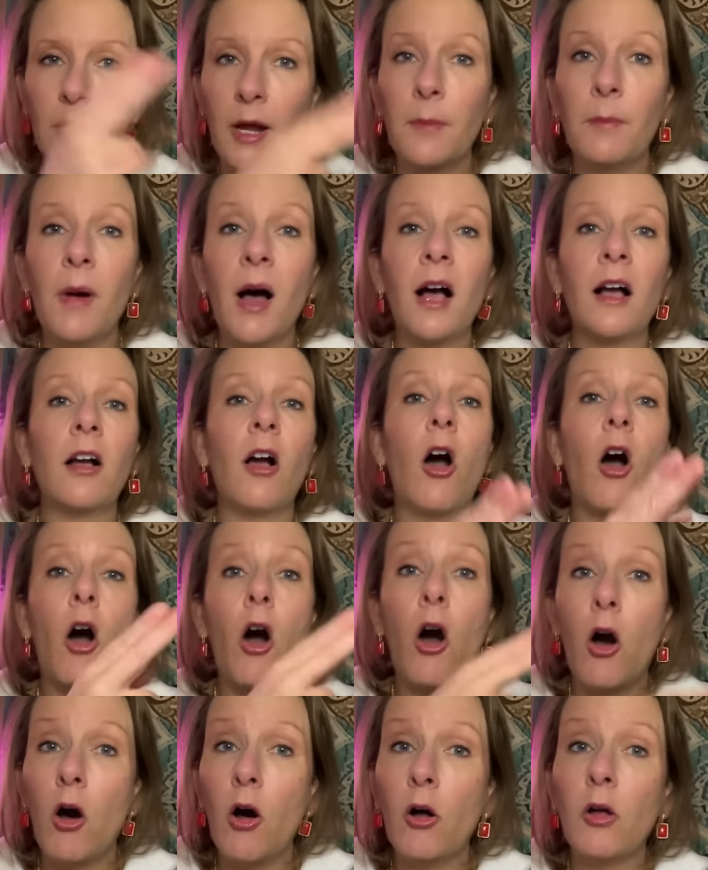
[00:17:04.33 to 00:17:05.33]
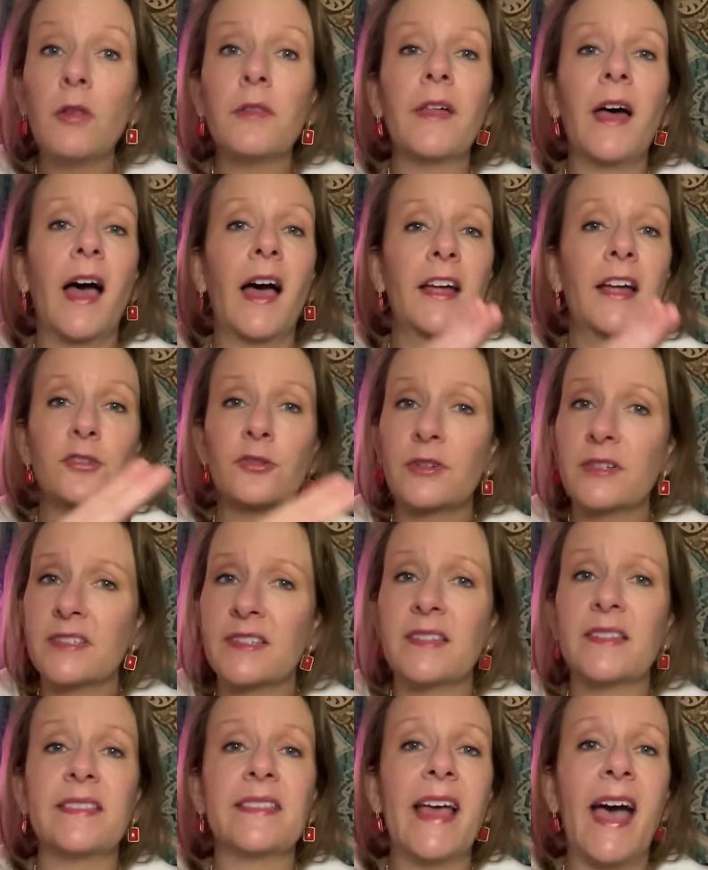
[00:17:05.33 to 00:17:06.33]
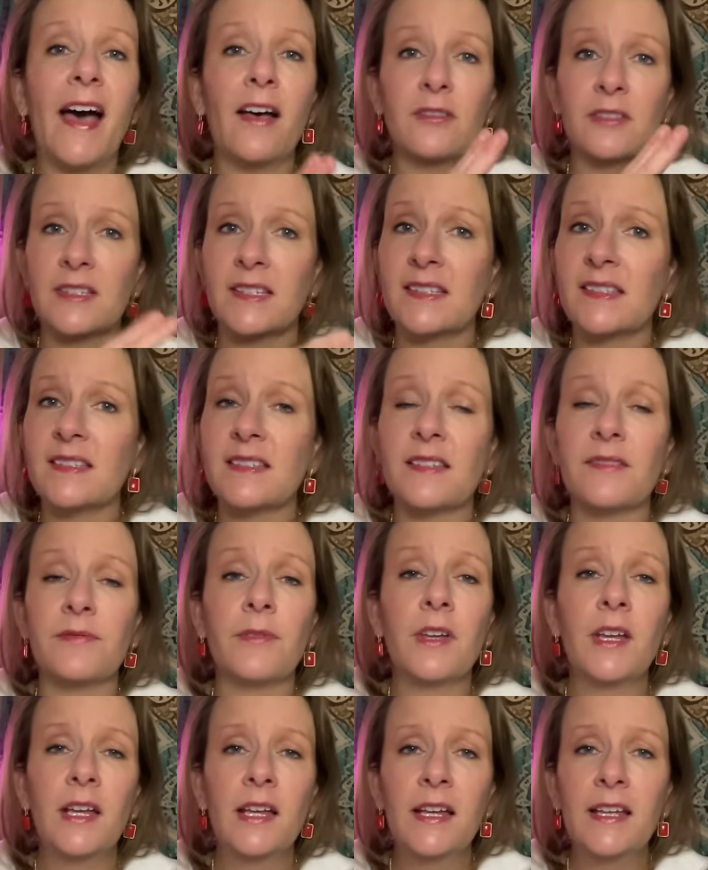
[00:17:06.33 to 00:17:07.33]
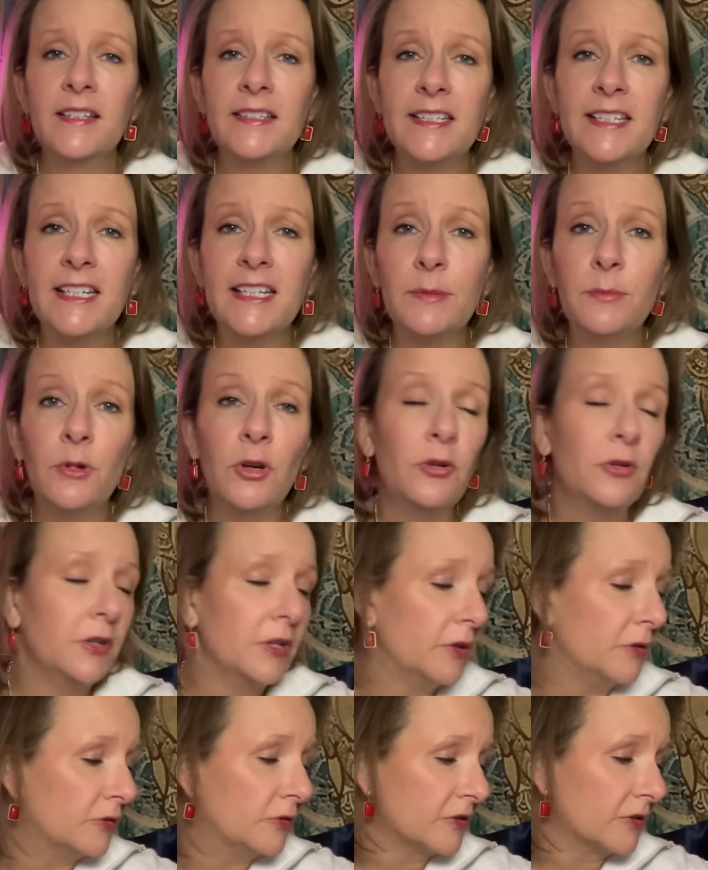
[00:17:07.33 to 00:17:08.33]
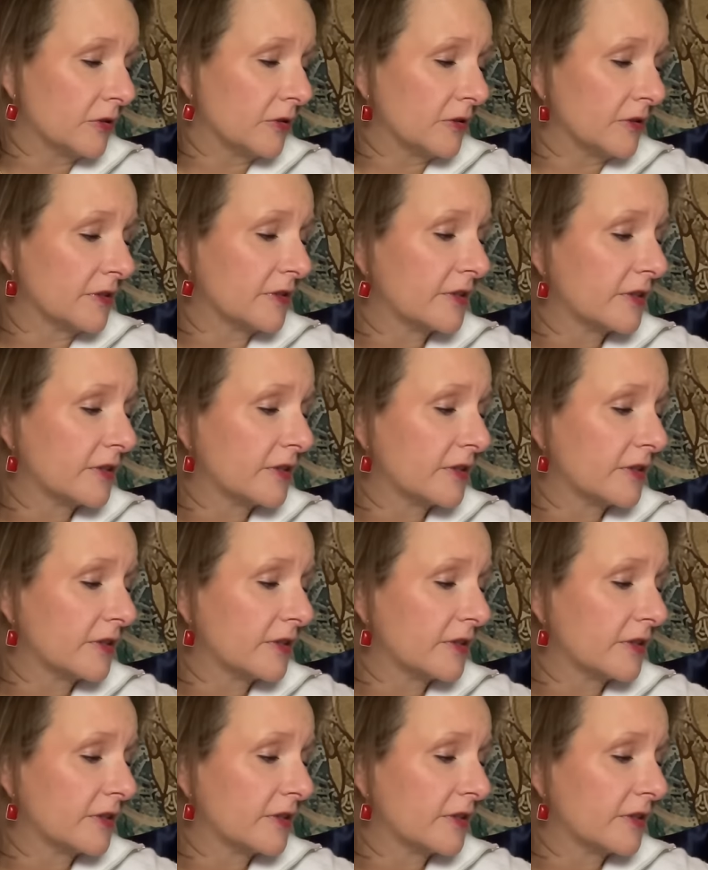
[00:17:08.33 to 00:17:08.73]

among all the hundreds and thousands of Temu users.